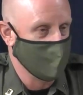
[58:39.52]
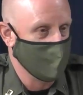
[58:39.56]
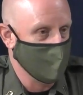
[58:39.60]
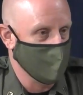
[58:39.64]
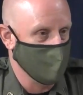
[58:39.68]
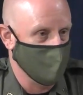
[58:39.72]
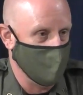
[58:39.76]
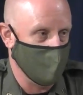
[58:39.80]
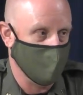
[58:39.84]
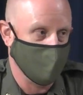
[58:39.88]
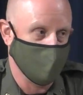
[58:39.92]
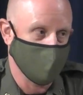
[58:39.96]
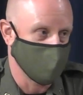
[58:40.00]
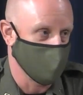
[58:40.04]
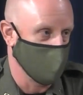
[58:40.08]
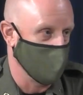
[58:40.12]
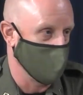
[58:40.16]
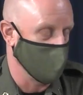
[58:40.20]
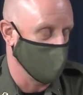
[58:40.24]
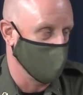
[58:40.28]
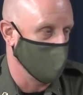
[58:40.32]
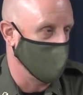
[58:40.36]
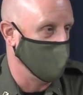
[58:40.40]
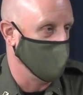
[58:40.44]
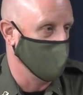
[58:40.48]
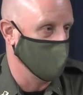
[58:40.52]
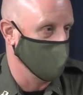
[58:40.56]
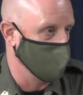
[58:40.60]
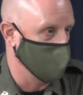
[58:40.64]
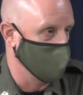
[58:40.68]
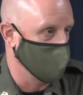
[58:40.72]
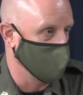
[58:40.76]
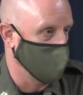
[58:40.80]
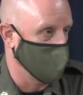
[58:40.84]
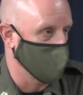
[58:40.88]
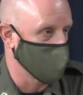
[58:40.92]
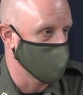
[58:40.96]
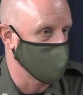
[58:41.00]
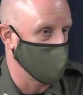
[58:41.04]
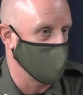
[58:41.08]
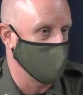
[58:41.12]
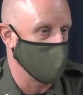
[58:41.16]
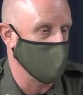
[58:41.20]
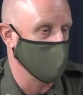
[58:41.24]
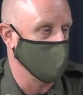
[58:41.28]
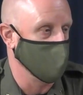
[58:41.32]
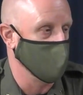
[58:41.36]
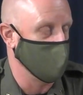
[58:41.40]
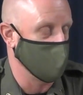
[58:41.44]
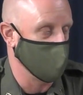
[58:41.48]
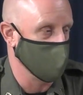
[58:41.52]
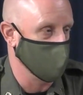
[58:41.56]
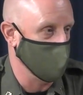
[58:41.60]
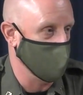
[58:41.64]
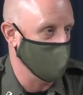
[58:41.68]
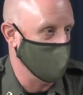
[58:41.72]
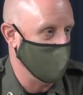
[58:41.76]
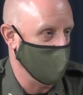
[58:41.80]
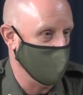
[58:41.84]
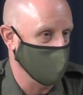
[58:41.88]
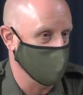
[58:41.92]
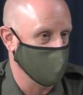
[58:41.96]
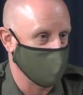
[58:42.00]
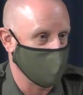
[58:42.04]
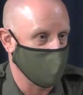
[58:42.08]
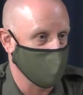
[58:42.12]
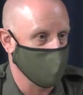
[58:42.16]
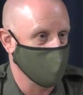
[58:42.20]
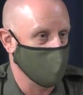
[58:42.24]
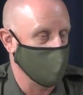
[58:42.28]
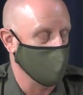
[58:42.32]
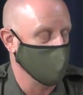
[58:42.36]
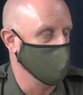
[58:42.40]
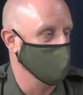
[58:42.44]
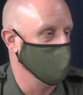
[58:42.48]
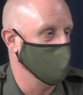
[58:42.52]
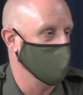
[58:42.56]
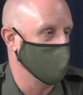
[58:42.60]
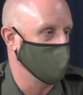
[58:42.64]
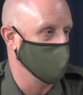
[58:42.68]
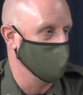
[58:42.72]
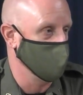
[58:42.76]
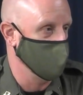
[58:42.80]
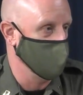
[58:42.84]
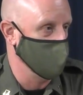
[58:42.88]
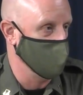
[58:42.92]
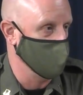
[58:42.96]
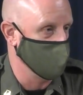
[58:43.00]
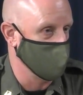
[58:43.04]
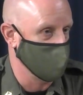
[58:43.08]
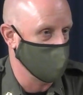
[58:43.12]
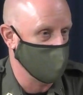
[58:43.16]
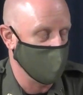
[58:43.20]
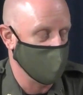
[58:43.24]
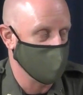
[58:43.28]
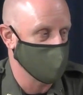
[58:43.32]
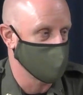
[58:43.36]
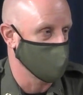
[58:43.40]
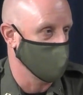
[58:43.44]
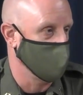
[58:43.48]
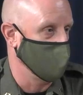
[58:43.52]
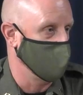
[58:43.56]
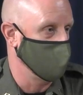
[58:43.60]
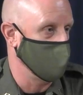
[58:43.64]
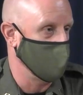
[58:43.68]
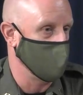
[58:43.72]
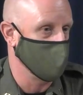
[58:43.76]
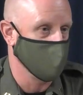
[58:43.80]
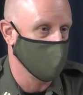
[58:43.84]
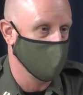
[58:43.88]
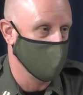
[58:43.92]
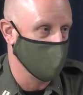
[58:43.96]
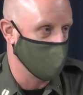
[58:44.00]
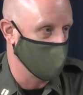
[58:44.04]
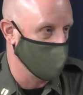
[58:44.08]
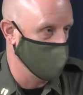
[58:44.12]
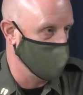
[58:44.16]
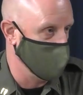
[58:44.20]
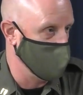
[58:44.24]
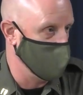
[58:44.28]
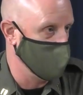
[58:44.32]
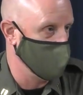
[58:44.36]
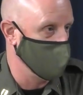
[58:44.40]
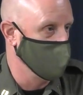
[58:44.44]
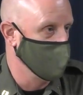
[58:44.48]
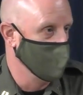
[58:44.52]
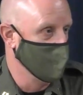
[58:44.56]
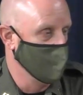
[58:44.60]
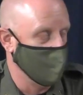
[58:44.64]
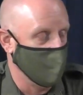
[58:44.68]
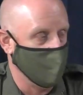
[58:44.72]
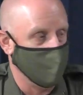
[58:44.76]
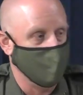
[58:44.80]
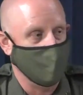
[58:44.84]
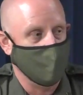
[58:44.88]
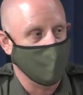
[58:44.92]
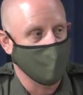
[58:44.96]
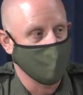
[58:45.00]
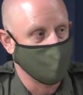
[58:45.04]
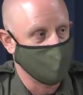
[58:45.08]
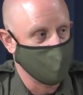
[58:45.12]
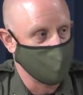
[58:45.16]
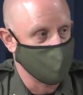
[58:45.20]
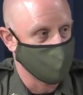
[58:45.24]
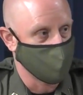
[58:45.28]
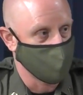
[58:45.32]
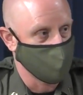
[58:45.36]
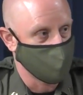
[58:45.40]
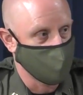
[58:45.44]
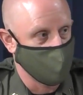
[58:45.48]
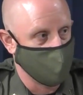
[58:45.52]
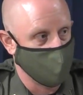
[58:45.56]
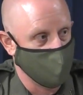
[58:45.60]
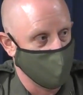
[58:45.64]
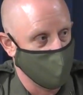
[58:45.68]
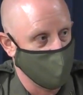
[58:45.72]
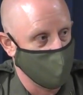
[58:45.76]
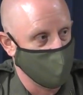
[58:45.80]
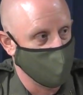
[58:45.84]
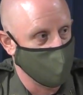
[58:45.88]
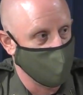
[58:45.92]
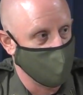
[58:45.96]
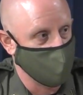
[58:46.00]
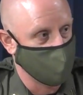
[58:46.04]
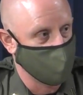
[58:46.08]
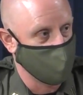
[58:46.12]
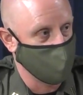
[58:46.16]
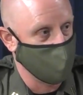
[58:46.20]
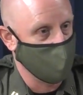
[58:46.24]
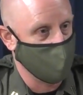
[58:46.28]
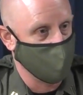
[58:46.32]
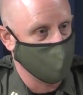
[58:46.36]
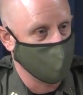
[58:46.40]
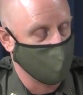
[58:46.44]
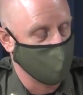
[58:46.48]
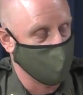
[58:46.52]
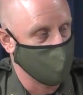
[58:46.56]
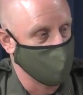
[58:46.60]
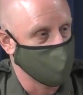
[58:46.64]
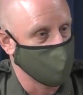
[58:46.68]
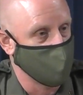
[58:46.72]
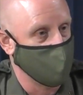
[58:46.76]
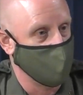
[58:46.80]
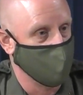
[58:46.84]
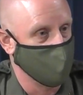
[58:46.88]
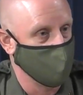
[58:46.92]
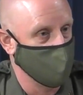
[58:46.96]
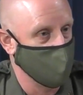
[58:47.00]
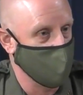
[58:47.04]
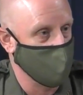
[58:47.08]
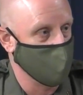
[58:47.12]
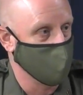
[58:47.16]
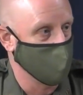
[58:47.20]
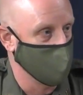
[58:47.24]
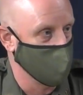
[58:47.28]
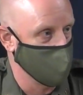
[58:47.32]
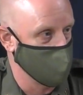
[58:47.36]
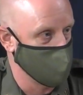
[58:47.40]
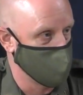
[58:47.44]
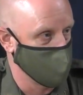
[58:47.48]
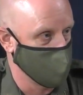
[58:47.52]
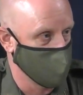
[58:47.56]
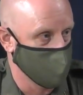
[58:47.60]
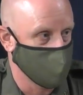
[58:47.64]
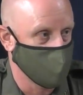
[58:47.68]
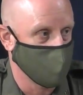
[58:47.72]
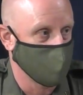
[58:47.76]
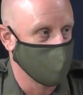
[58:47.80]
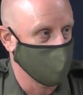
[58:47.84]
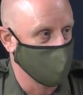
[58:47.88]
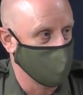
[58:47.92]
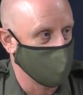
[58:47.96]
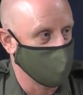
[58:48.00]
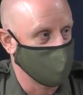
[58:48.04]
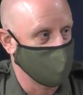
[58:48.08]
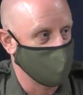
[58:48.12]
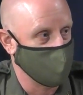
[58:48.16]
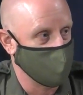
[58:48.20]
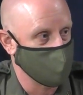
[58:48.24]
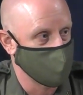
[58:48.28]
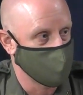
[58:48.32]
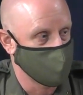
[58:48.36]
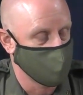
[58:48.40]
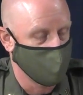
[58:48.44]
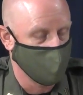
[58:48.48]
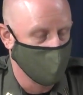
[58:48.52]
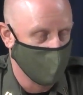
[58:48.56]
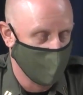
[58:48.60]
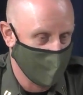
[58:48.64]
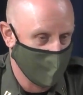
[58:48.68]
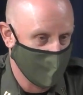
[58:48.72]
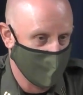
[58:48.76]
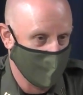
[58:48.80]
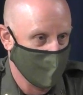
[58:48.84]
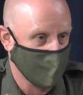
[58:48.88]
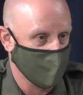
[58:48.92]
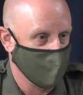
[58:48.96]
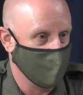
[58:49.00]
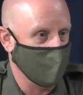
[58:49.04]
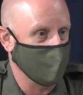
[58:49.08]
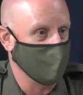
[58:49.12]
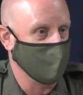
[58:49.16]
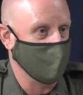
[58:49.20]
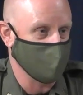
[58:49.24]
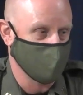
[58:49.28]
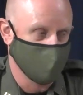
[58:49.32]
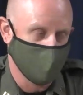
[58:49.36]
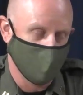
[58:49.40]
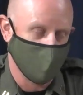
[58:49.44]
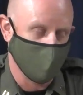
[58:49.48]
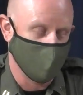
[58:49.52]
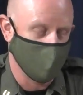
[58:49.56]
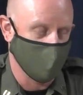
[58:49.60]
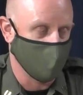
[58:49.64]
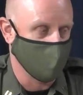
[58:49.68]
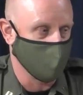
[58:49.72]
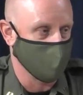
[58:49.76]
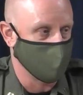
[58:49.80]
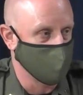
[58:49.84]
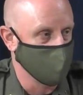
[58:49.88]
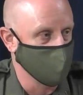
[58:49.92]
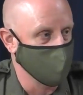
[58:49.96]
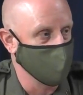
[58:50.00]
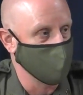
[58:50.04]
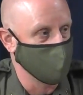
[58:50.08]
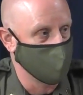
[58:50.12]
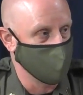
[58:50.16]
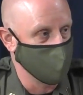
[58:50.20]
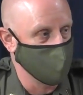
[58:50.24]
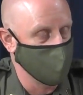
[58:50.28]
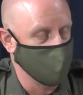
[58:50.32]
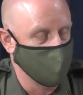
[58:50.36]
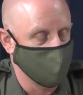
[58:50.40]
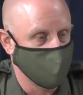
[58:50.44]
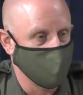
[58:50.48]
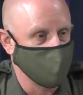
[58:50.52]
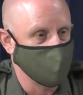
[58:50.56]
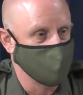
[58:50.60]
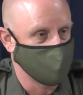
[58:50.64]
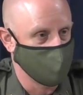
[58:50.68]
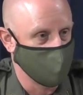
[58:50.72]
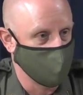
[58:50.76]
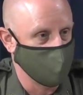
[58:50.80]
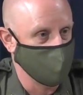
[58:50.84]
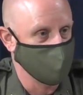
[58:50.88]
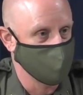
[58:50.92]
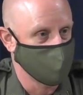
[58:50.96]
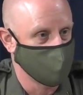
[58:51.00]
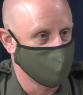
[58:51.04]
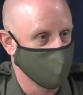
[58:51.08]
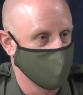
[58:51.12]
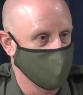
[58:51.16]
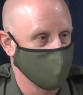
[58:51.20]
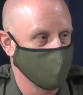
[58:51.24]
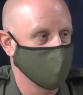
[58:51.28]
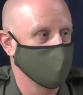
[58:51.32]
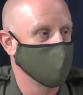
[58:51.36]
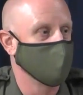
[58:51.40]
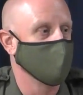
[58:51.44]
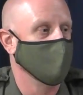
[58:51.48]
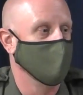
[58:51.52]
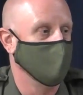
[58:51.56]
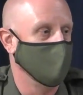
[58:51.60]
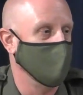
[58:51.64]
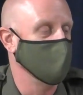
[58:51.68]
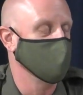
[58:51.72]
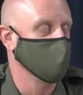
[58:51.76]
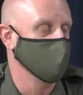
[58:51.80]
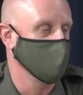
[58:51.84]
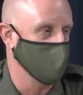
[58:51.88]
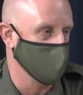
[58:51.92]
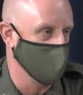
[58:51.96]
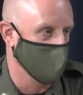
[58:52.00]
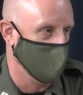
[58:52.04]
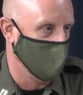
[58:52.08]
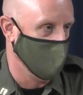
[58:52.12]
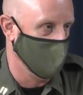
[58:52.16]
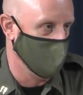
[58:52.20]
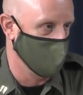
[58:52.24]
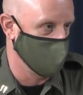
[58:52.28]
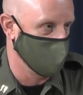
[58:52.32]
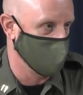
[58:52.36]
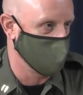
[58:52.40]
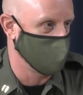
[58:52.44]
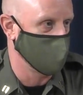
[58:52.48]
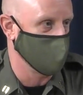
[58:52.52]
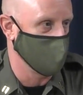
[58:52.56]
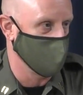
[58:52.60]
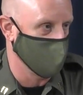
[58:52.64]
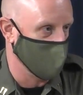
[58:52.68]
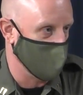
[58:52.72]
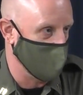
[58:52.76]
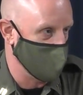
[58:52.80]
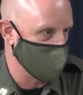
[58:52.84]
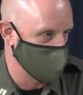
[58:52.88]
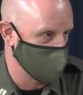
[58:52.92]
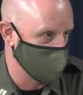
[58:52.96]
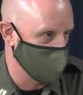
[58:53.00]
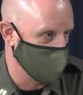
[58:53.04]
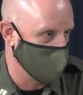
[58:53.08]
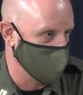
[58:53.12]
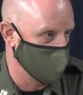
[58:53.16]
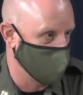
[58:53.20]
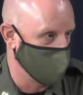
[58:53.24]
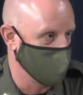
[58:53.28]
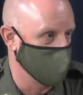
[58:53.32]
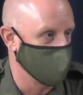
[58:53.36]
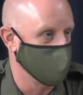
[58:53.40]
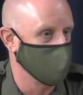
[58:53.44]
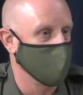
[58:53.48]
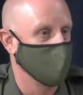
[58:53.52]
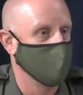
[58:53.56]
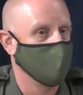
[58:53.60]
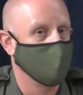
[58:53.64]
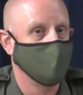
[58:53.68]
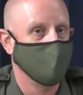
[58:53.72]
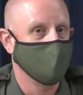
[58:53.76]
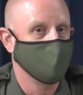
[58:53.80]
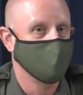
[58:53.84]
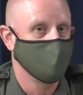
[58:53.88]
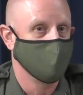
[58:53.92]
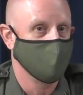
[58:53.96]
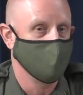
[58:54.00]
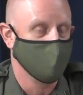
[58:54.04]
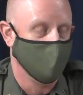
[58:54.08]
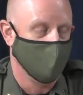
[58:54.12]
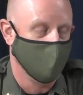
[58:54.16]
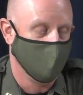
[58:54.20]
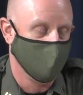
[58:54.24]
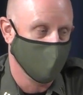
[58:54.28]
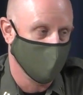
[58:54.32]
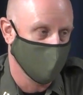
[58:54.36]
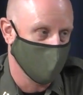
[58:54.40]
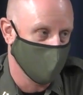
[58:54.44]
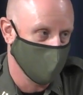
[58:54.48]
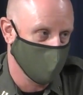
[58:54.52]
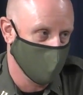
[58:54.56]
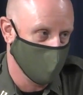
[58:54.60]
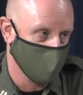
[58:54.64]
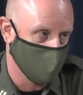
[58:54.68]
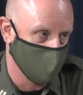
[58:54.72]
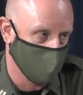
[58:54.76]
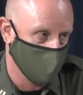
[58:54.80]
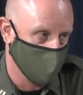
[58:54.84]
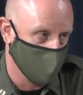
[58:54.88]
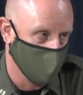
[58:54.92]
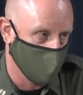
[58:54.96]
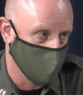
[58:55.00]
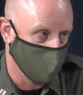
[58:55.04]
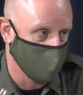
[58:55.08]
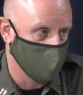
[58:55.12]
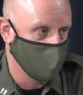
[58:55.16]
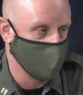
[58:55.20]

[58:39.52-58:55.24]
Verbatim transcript: maybe it's not a law to enforce, but maybe we can be an advocate, maybe we can be a liaison, maybe we can be a mouthpiece for somebody that can help them resolve a neighbor issue or something like that. So that, that's what we think of too in community policing is doing above and beyond just the arrest stuff, uh, above and beyond motor vehicle work.